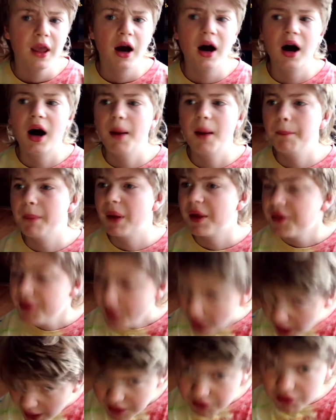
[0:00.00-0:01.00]
Um,
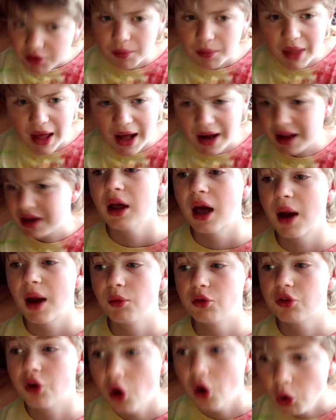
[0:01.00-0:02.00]
aside from that, I, I,
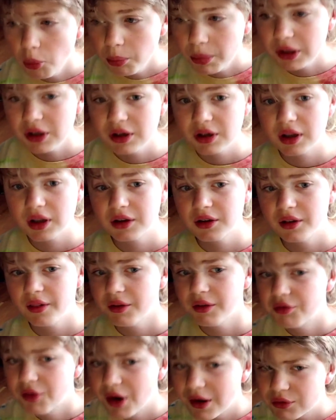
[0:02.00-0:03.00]
was hoping to get to like
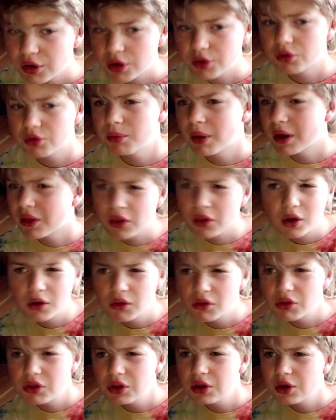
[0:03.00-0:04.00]
500 by the end
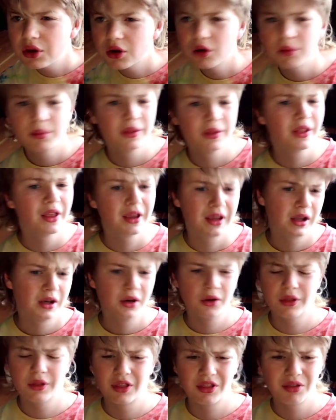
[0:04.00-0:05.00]
of the year, but like I know
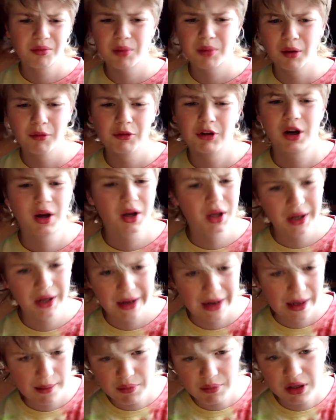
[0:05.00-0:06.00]
that's probably not gonna
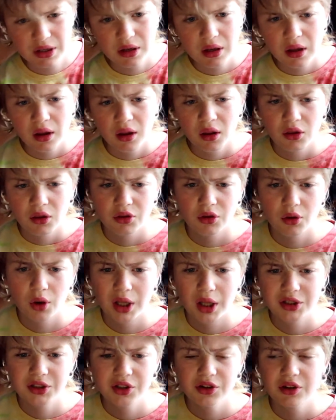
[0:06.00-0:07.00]
happen. So
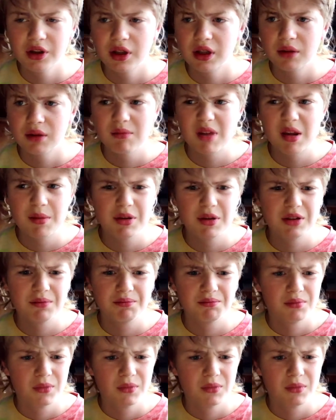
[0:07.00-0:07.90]
I'll just say maybe